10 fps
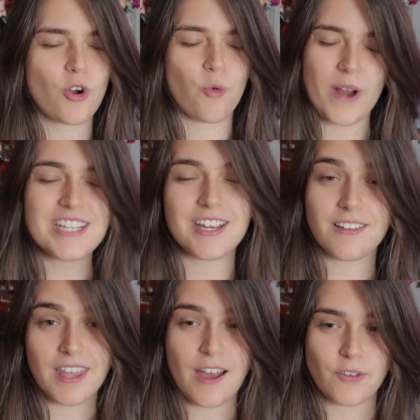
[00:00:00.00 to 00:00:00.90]
crazy
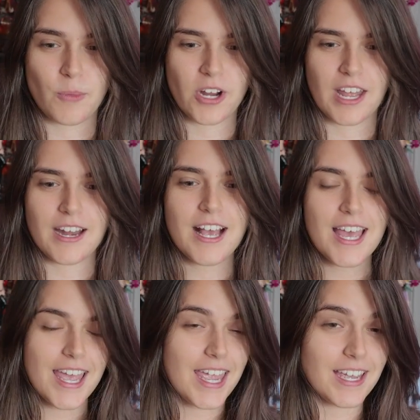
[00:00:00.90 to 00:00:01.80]
on the aftermarket,
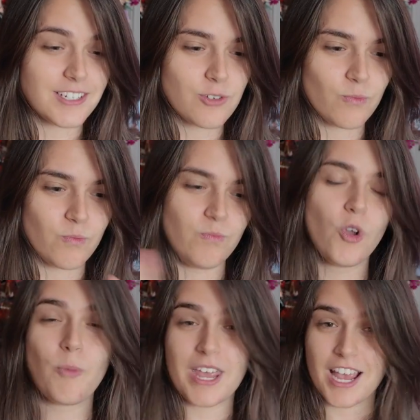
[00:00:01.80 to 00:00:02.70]
and
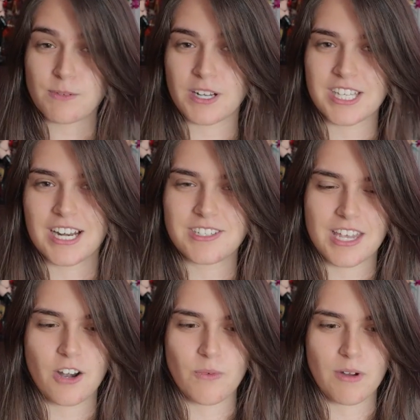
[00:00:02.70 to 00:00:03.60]
nobody expected it to
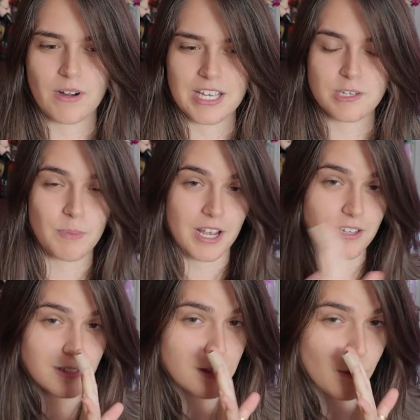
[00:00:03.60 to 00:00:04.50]
get a re-release
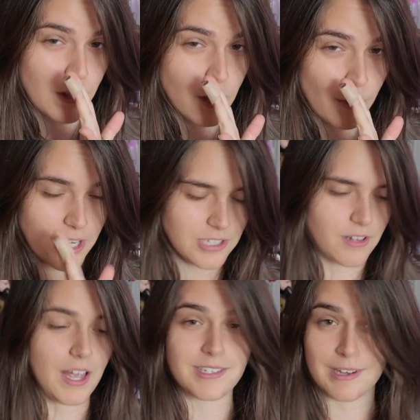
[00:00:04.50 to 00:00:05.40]
because the Rindo bunny
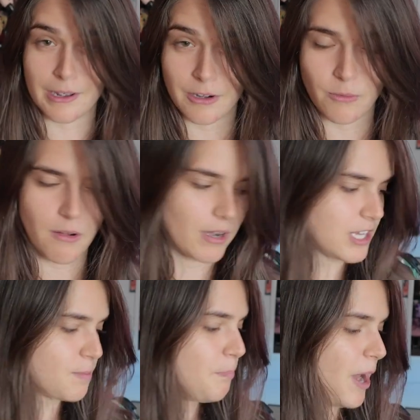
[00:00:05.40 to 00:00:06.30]
still hasn't gotten a
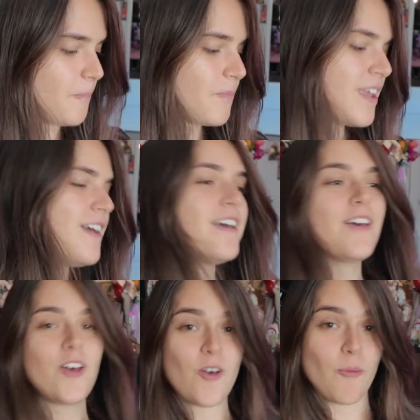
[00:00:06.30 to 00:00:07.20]
re-release. But
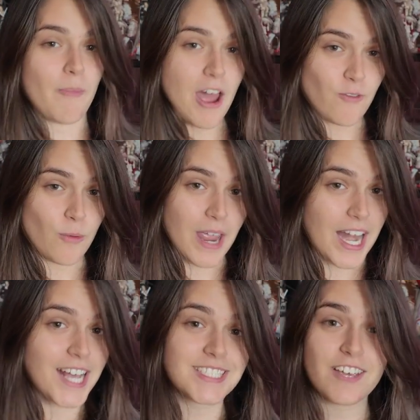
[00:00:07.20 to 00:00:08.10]
my
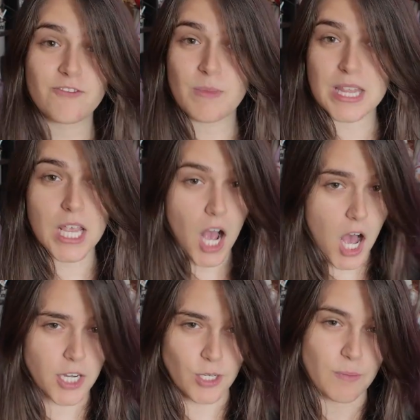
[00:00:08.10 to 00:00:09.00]
roommate has given me the
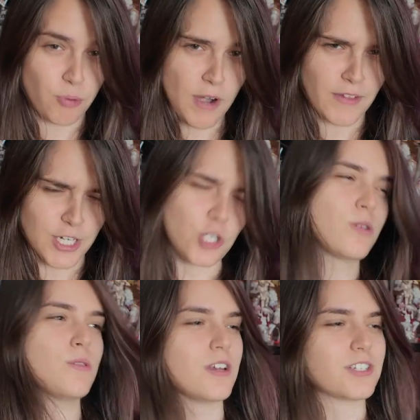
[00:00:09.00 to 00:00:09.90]
honor, the privilege,
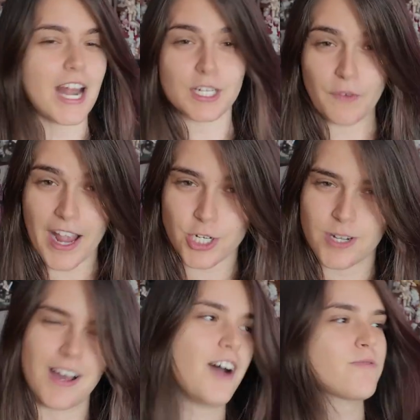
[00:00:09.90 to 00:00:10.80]
the
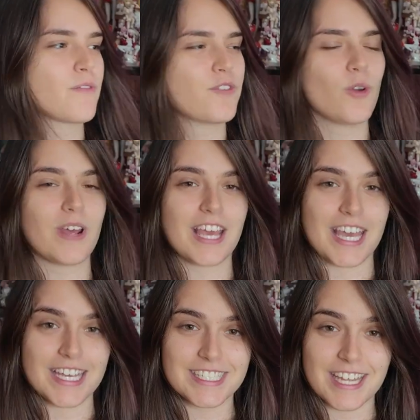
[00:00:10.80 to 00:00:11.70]
satisfaction of reviewing
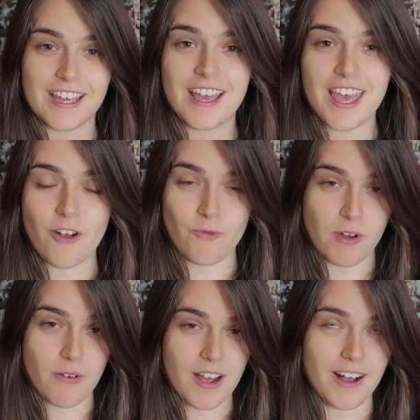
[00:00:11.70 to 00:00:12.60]
his
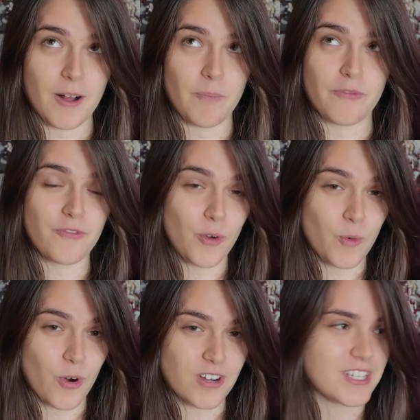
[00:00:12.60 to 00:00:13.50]
Food
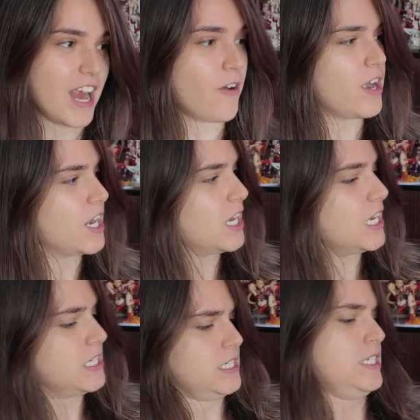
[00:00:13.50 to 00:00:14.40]
Wars Erina